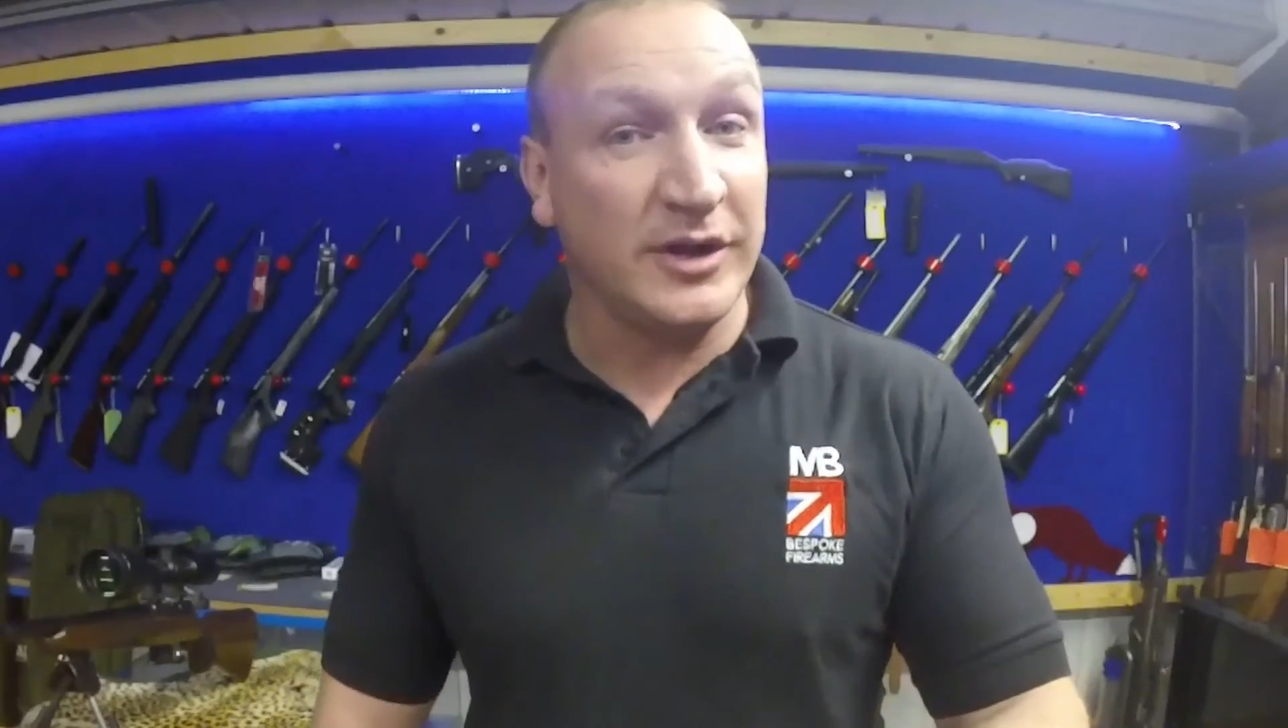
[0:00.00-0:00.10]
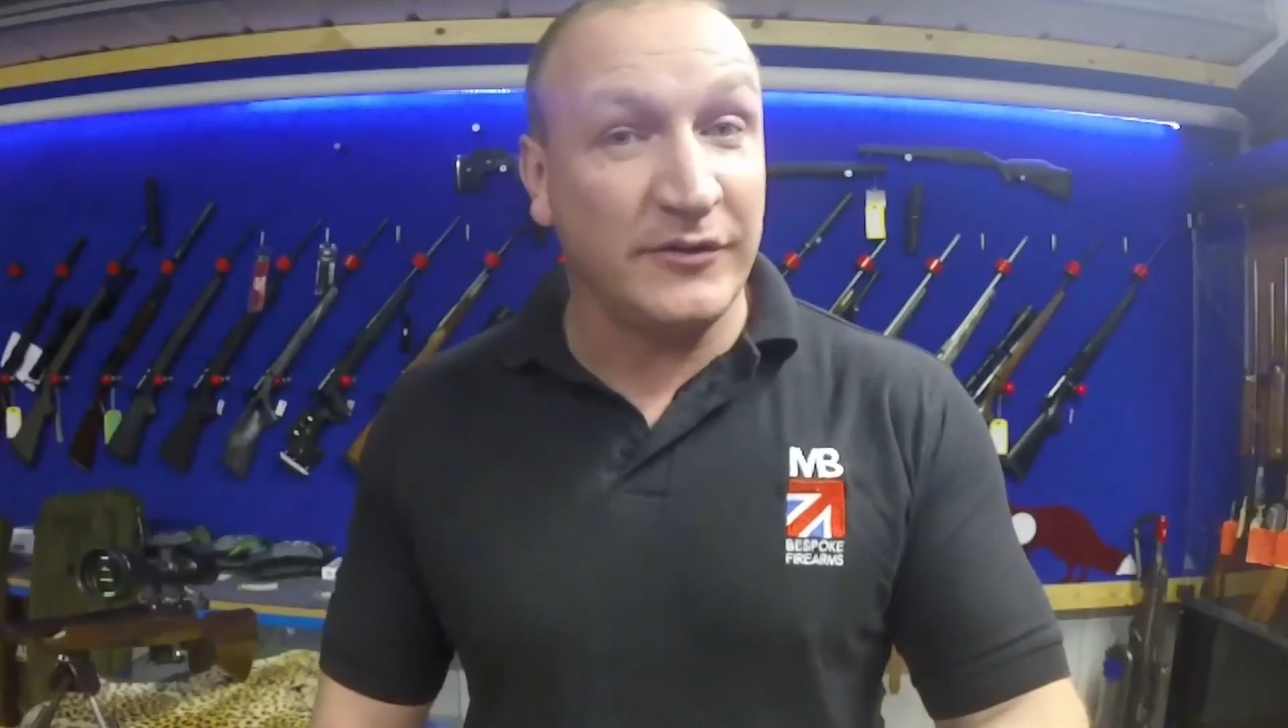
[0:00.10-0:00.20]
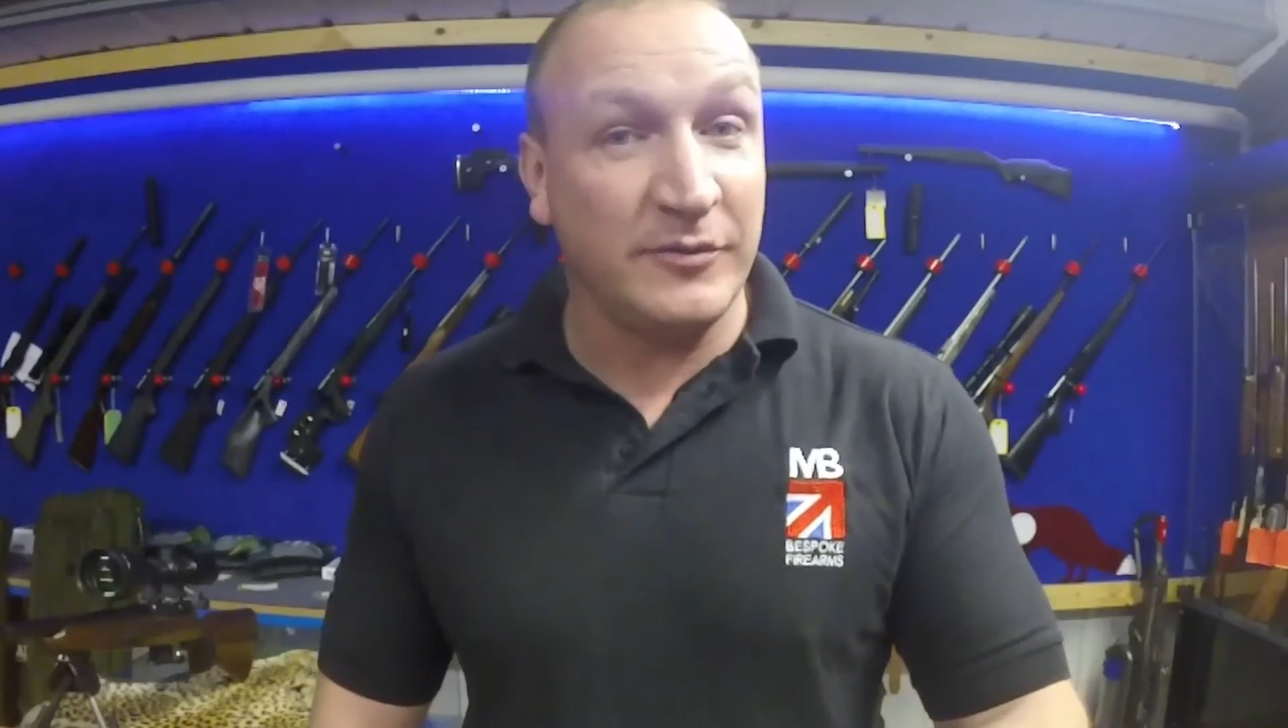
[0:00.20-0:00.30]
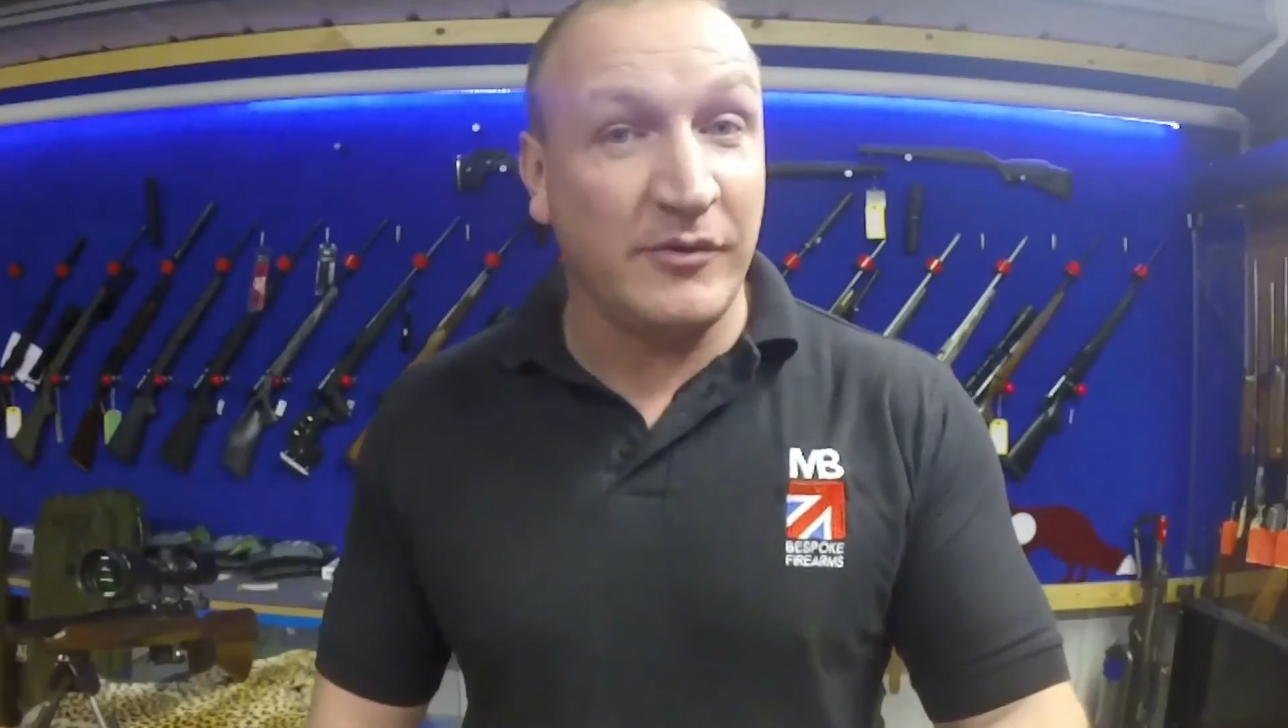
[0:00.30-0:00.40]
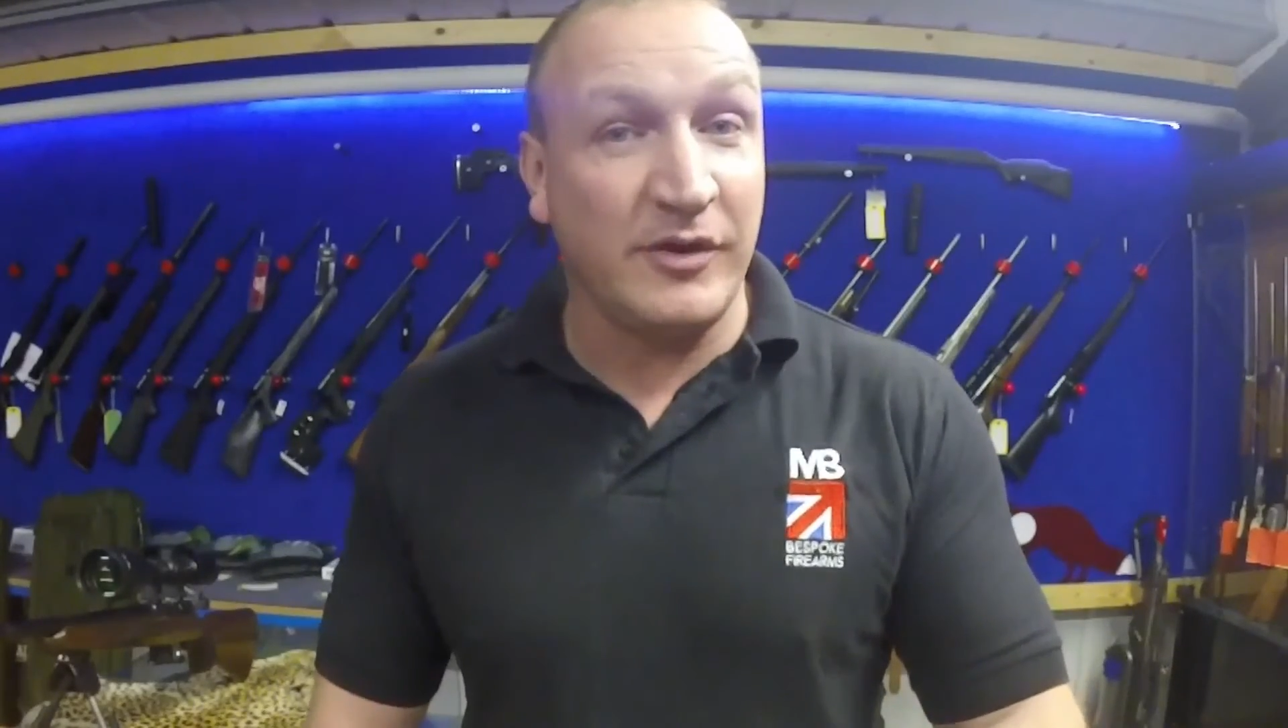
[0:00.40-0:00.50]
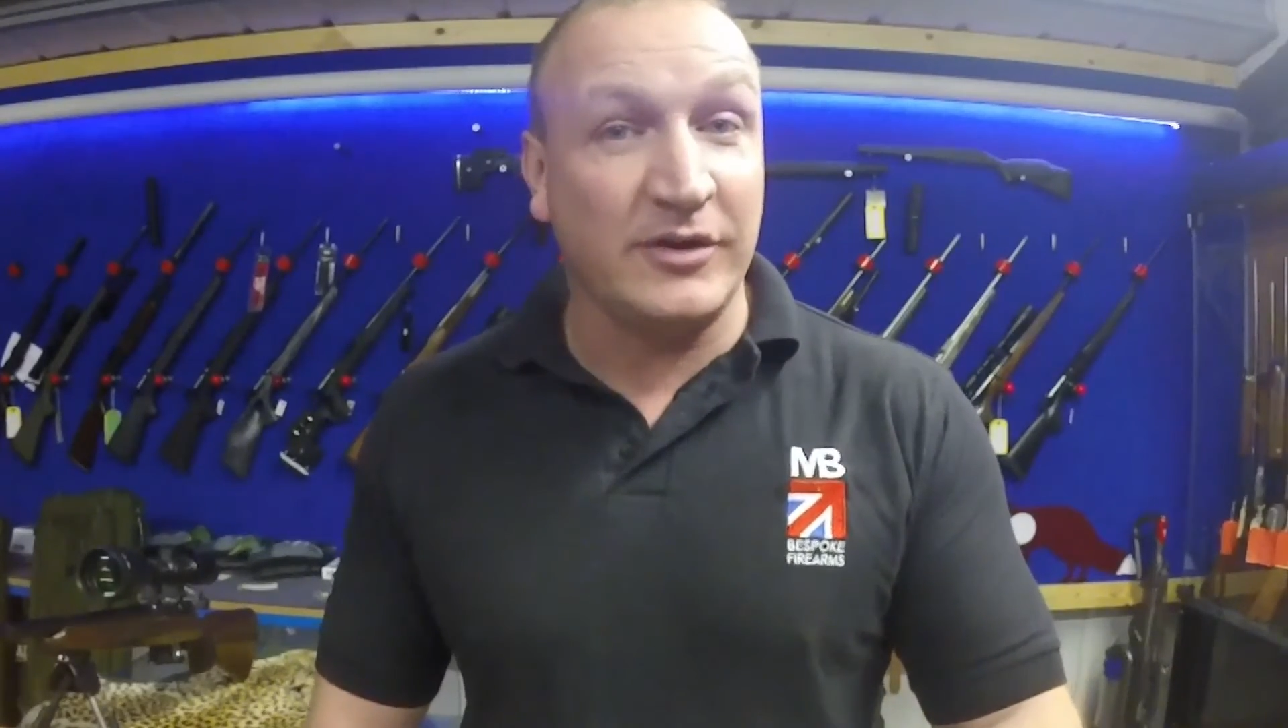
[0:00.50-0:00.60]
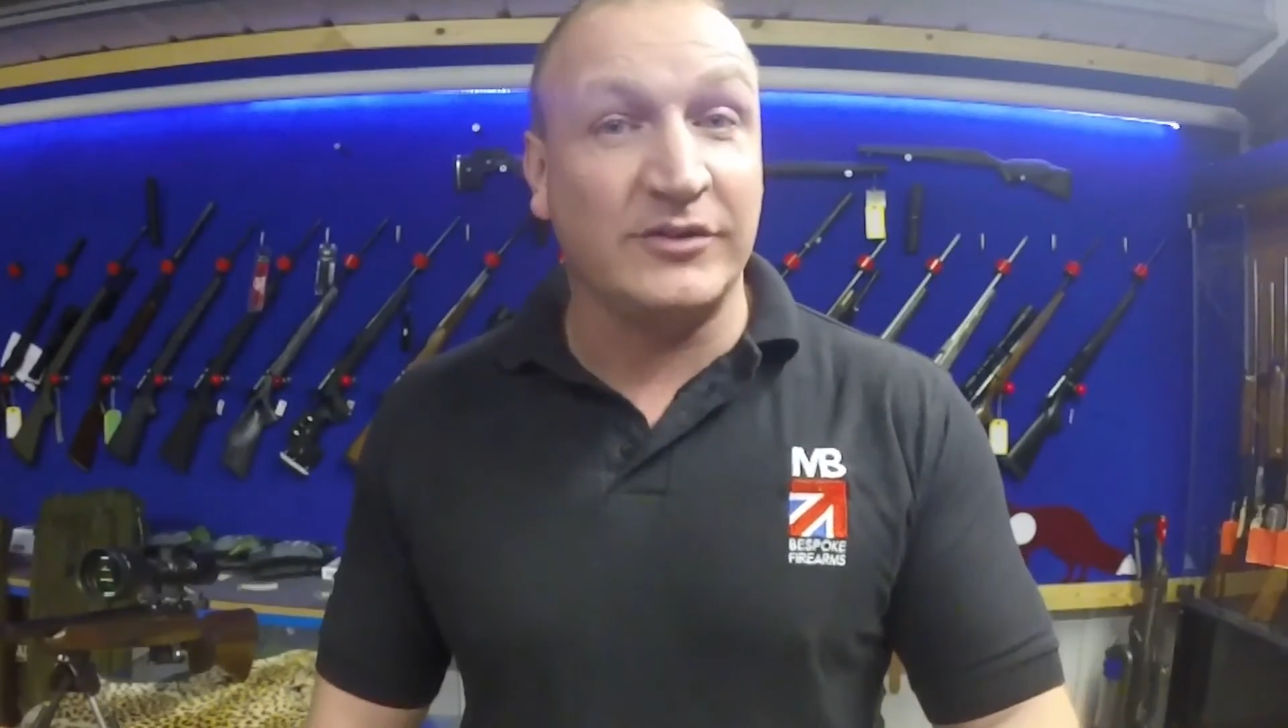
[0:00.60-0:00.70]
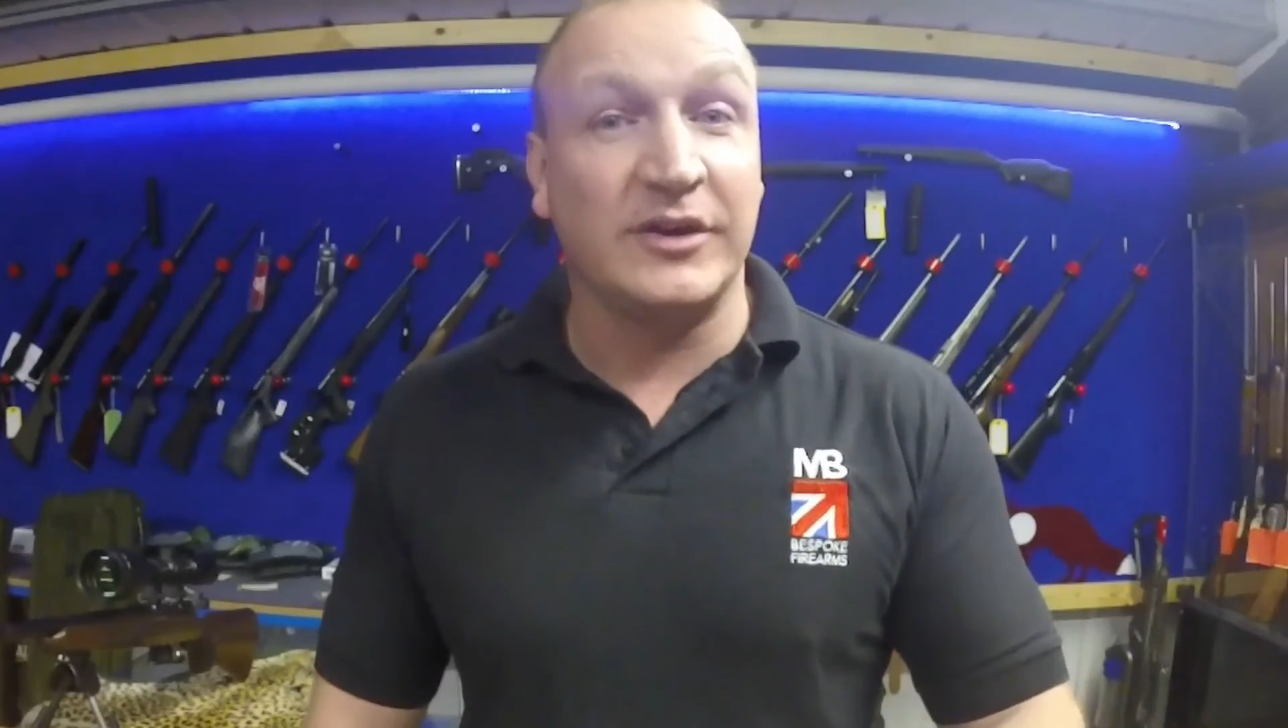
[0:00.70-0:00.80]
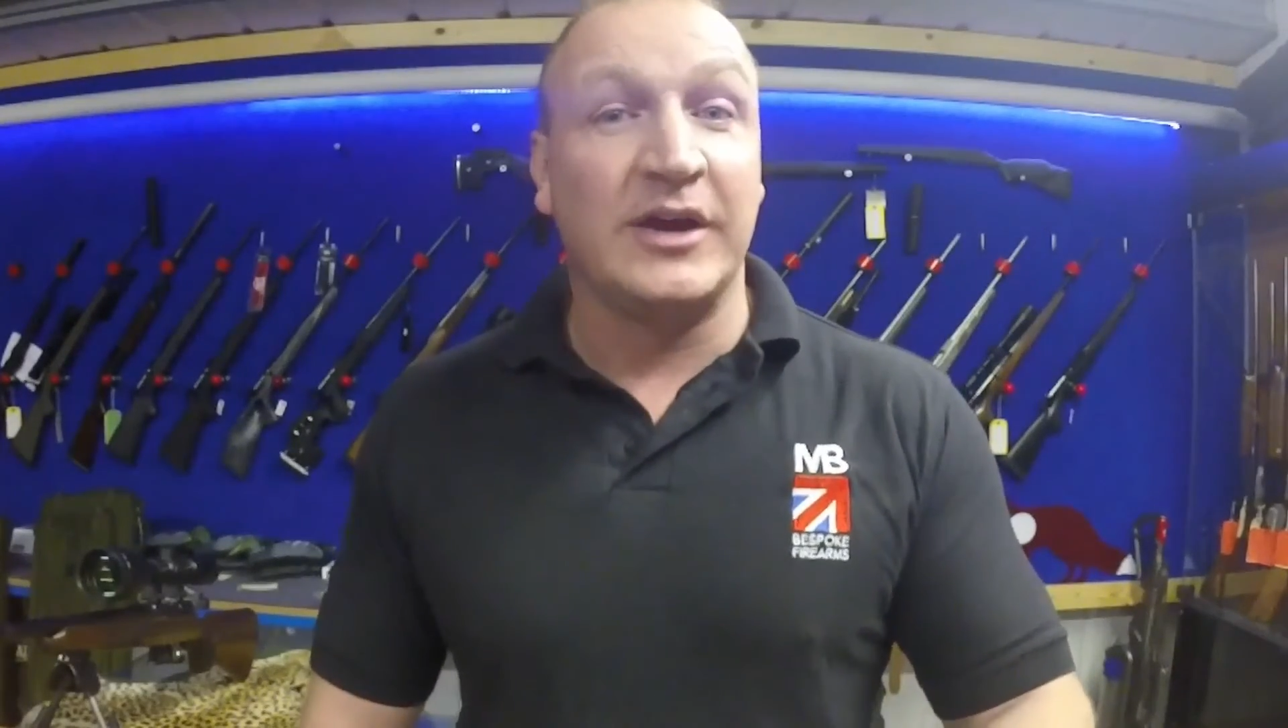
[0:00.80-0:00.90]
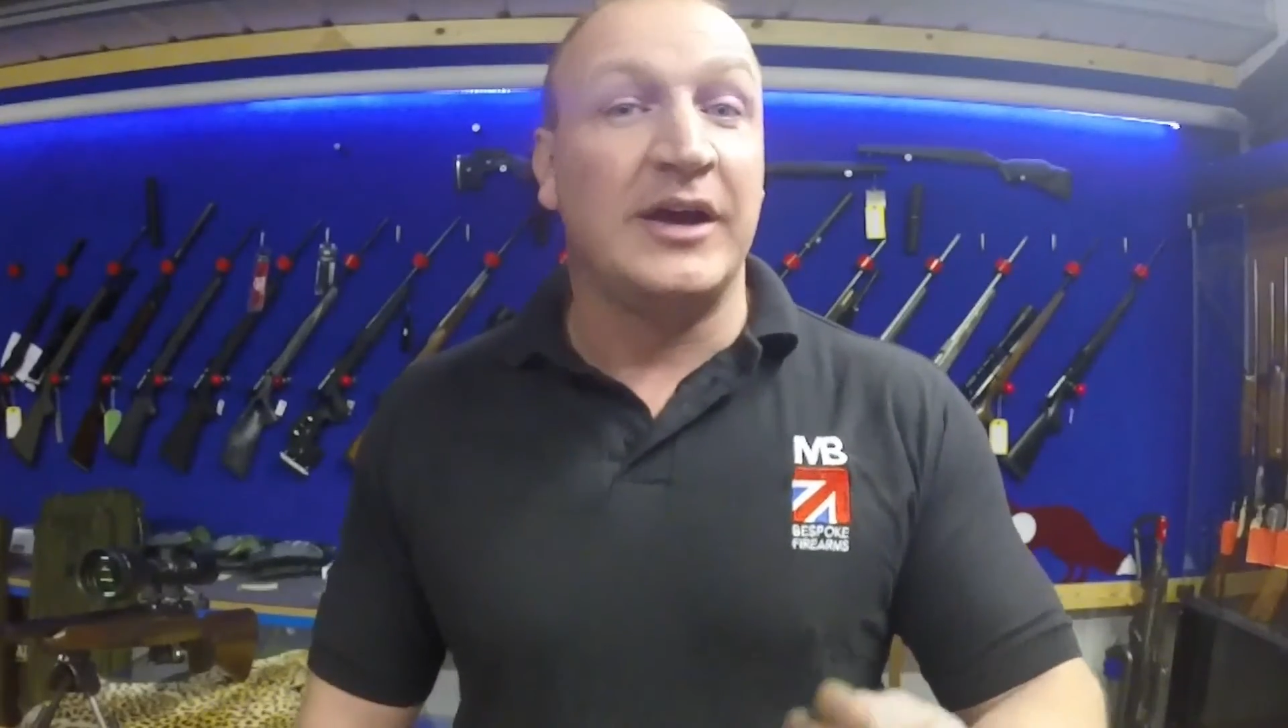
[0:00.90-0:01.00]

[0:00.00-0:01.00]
never be right